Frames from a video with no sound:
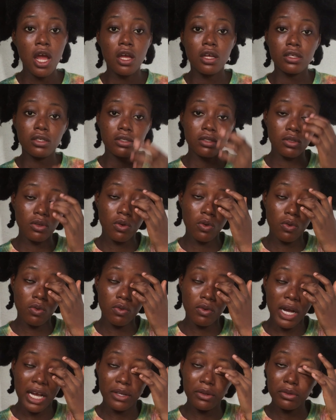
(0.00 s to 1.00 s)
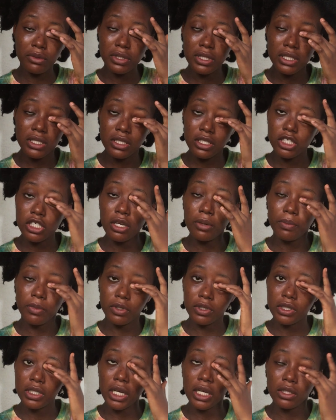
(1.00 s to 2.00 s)
So I noticed shea
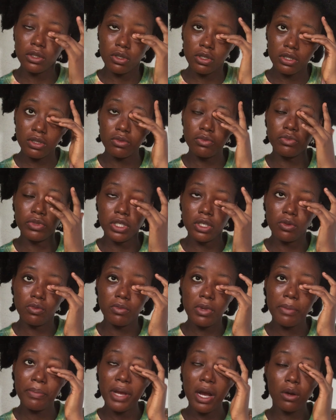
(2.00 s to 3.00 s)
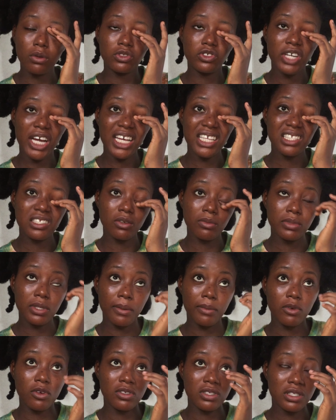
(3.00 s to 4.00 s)
butter doesn't really, maybe I'll try it sometime,
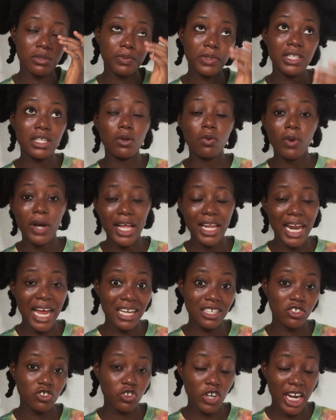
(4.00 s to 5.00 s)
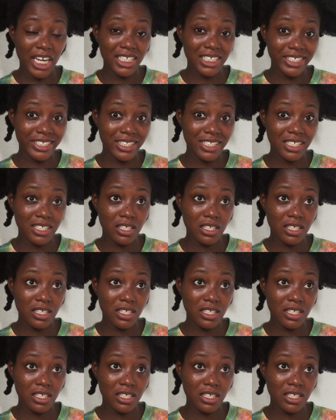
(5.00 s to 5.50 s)
because it's been a while I tried it,